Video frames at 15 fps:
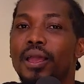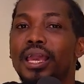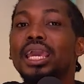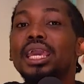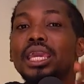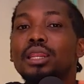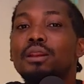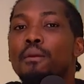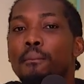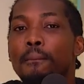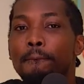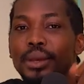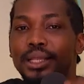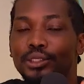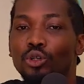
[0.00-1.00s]
in
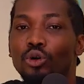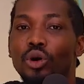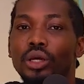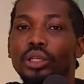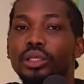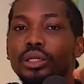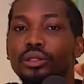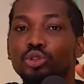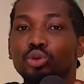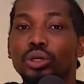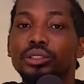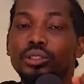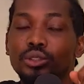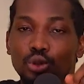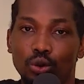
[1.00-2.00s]
Bitcoin in
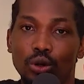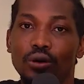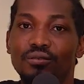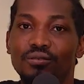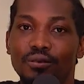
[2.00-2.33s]
2012,